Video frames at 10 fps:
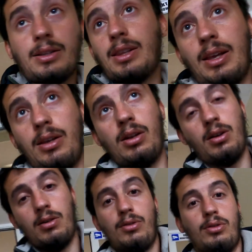the thing, you
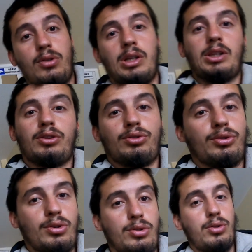know, you don't need to
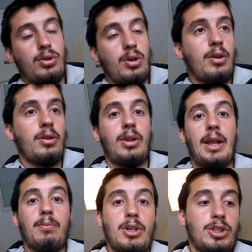use
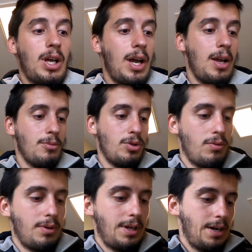that much times
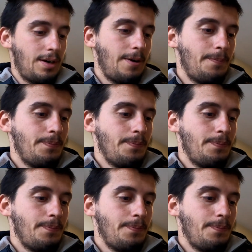over there.